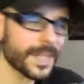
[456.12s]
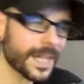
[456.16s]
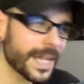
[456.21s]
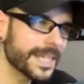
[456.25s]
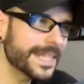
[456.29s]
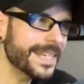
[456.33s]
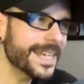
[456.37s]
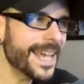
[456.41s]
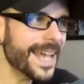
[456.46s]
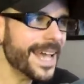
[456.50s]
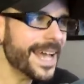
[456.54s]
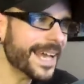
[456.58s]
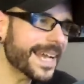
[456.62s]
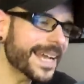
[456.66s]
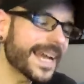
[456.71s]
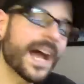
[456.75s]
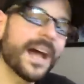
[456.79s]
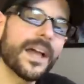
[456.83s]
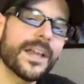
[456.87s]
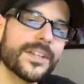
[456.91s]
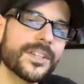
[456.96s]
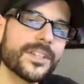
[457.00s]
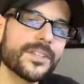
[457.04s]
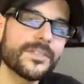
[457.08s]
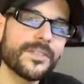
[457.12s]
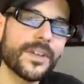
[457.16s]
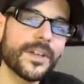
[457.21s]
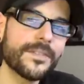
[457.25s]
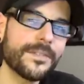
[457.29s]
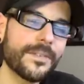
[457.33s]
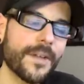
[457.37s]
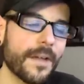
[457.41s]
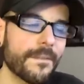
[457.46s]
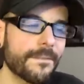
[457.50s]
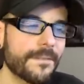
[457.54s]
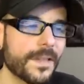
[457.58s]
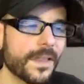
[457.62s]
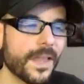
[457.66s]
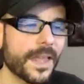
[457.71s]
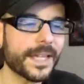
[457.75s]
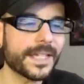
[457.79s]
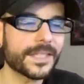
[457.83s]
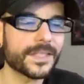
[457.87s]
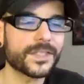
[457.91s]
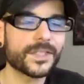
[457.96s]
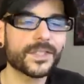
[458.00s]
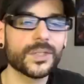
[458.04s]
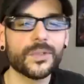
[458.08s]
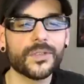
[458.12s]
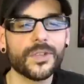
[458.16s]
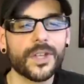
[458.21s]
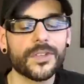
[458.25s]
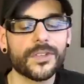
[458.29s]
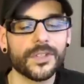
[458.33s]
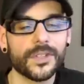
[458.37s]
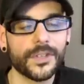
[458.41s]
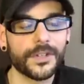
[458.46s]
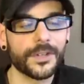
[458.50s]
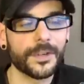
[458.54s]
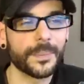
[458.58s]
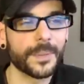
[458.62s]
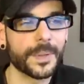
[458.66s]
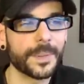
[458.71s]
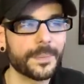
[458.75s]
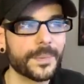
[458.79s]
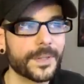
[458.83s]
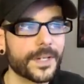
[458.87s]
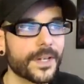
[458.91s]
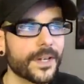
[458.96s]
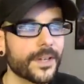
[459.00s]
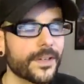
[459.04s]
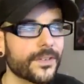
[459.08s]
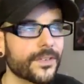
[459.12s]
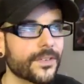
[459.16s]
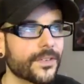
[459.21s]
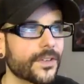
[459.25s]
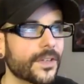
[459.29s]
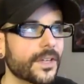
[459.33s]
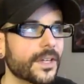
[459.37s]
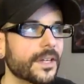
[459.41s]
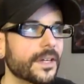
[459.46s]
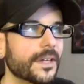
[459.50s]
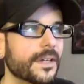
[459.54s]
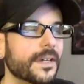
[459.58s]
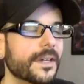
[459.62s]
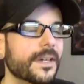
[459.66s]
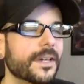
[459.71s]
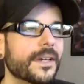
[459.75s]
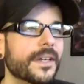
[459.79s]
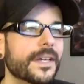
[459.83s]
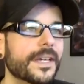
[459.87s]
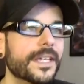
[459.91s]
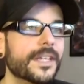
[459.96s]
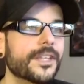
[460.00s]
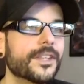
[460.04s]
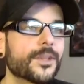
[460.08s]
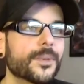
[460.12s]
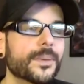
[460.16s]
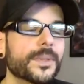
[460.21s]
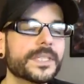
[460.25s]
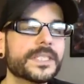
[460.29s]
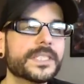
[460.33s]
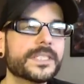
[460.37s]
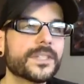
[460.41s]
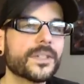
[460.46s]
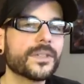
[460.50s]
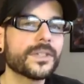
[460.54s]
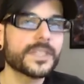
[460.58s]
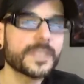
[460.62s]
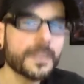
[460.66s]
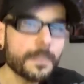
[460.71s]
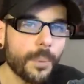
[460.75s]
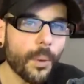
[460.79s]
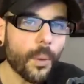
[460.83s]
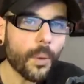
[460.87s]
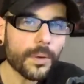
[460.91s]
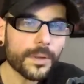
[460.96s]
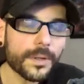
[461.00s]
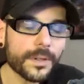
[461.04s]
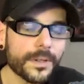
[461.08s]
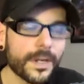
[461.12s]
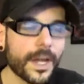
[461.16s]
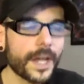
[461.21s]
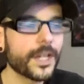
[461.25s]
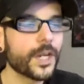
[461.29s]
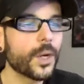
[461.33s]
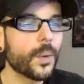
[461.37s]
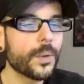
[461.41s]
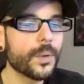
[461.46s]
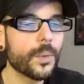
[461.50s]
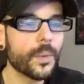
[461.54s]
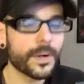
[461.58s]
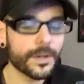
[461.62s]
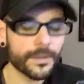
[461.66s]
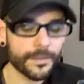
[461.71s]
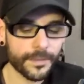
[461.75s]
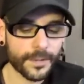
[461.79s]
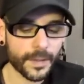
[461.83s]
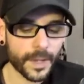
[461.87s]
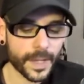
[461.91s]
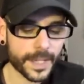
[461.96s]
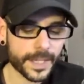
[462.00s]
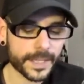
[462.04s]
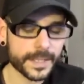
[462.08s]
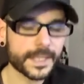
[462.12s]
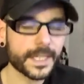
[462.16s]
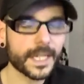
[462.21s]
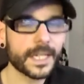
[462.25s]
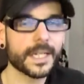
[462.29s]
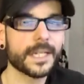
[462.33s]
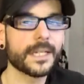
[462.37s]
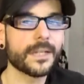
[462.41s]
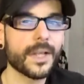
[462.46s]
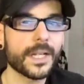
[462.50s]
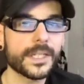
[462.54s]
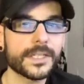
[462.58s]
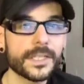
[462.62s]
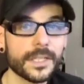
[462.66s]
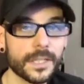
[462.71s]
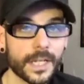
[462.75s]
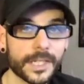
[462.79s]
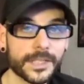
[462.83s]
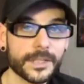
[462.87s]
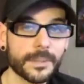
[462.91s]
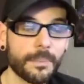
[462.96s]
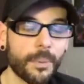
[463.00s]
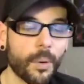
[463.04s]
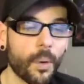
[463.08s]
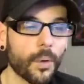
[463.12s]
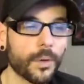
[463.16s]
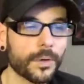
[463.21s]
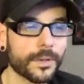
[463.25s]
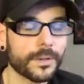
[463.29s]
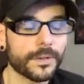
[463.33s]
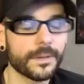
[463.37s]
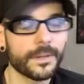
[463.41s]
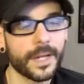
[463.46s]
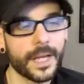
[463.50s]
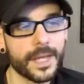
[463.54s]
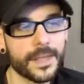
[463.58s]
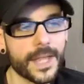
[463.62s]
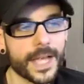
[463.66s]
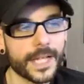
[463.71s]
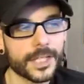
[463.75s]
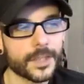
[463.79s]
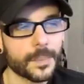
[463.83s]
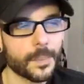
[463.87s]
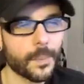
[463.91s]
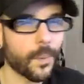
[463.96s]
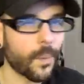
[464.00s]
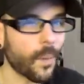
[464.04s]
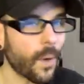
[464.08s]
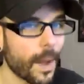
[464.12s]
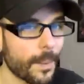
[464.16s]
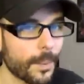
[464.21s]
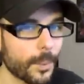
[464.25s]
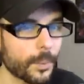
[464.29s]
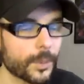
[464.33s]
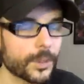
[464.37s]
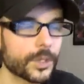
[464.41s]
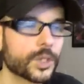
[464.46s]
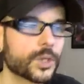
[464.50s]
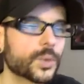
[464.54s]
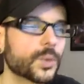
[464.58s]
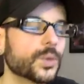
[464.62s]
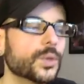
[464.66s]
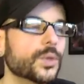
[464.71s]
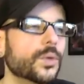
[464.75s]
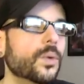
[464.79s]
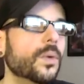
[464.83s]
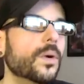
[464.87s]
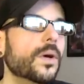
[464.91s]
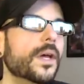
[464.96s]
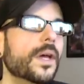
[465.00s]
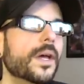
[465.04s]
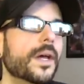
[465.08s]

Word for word: Yeah, kind of. I, I feel like it still does a little bit because E3 still is important. I know we want to feel like it's getting less and less important, and that's probably true.